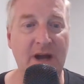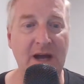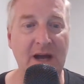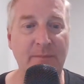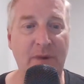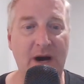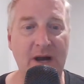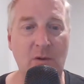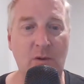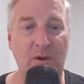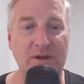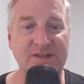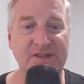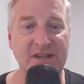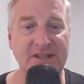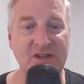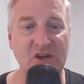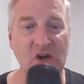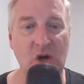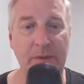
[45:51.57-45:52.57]
I bought at
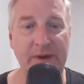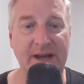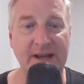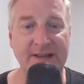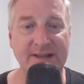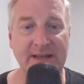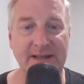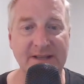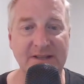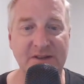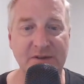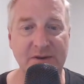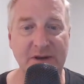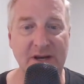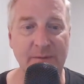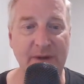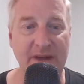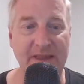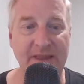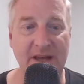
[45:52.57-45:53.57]
160. Hope it gets at least
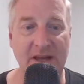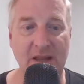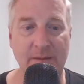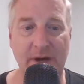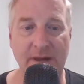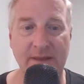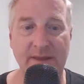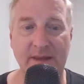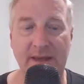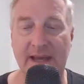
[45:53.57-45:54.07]
300 by the end of the month.